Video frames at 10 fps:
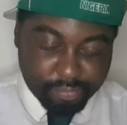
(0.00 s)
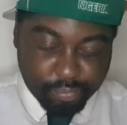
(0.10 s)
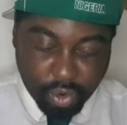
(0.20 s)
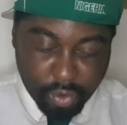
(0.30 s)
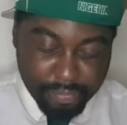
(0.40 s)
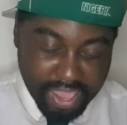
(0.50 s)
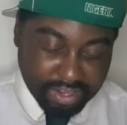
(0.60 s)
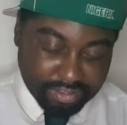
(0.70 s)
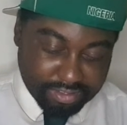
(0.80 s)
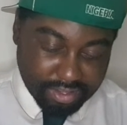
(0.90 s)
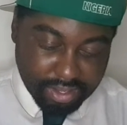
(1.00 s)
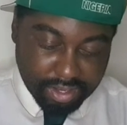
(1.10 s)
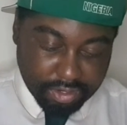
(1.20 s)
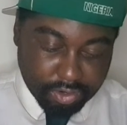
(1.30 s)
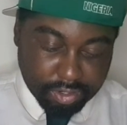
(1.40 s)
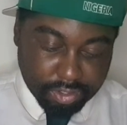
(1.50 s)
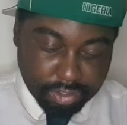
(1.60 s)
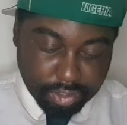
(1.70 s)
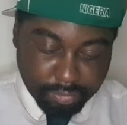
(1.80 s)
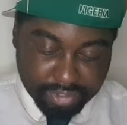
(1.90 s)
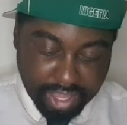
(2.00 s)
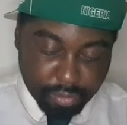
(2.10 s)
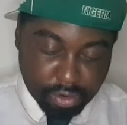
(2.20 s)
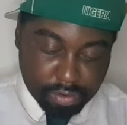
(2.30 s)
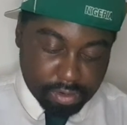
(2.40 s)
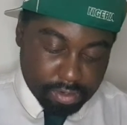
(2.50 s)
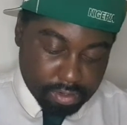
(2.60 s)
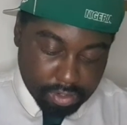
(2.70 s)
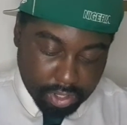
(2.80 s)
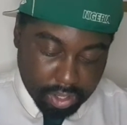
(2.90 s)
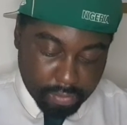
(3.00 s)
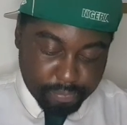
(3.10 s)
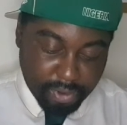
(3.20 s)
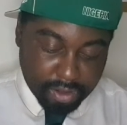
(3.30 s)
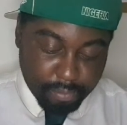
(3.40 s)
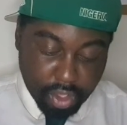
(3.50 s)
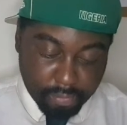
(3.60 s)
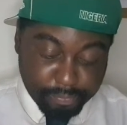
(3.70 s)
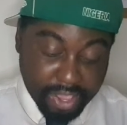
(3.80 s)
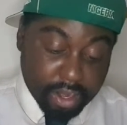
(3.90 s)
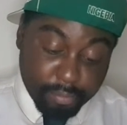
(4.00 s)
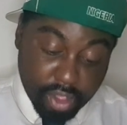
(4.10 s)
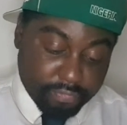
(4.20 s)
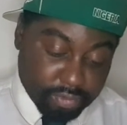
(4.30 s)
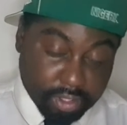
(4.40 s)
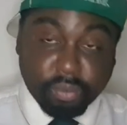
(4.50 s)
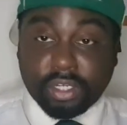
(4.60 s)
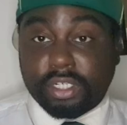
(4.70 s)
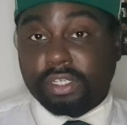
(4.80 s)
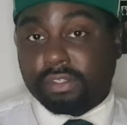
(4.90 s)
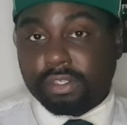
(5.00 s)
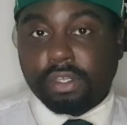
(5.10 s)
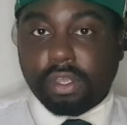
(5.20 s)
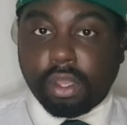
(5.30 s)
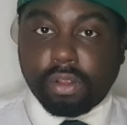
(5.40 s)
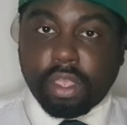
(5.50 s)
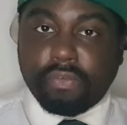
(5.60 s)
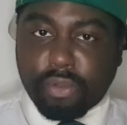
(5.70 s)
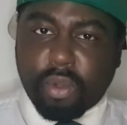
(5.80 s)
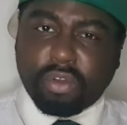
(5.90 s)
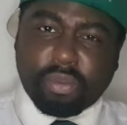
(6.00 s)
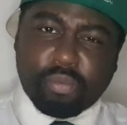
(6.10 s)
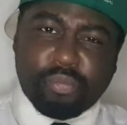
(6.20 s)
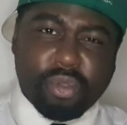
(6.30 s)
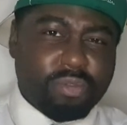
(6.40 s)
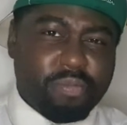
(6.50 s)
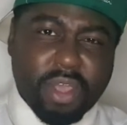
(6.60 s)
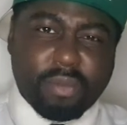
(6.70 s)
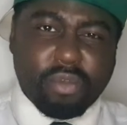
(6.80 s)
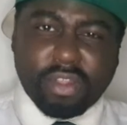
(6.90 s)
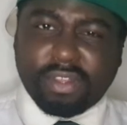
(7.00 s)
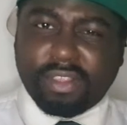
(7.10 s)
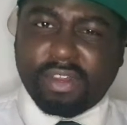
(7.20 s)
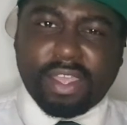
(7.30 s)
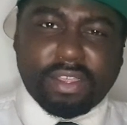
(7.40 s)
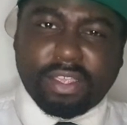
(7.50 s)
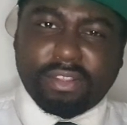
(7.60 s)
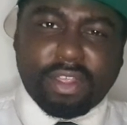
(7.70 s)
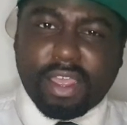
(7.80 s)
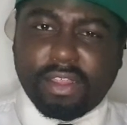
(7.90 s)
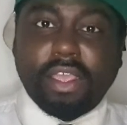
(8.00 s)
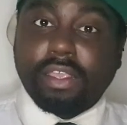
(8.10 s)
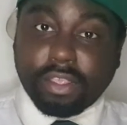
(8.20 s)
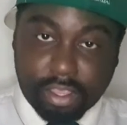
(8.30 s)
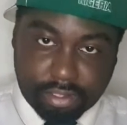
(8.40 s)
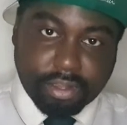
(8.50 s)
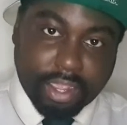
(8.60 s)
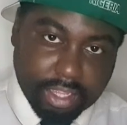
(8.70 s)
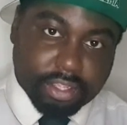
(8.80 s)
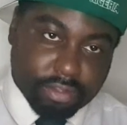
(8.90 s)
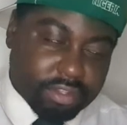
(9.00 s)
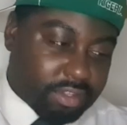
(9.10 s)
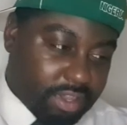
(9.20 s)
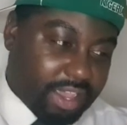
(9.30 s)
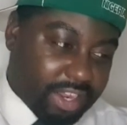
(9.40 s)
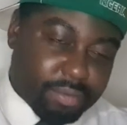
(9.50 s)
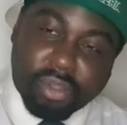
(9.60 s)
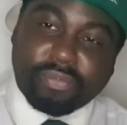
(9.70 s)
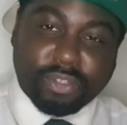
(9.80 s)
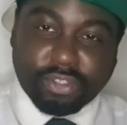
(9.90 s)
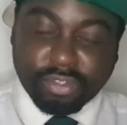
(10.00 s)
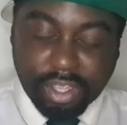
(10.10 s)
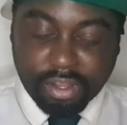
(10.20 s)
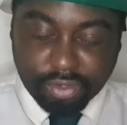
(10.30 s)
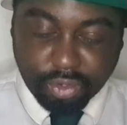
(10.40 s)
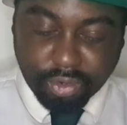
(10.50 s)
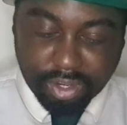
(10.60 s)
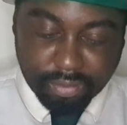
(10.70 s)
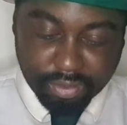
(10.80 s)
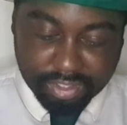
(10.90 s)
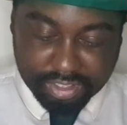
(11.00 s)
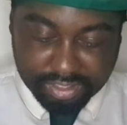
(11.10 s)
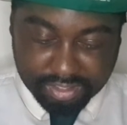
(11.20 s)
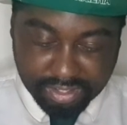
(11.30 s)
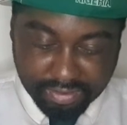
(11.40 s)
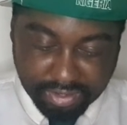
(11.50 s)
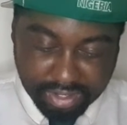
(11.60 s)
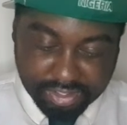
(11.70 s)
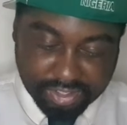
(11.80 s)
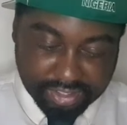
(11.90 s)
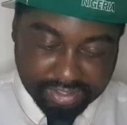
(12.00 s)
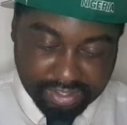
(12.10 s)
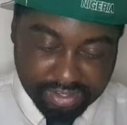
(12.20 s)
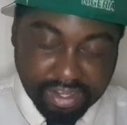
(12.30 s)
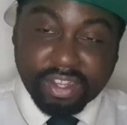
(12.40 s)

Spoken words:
Paul Bates, Nomzamo, Bella Murphy, which is, if you're wondering, who's Bella Murphy? Yes, that is Eddie Murphy's daughter, which is interesting.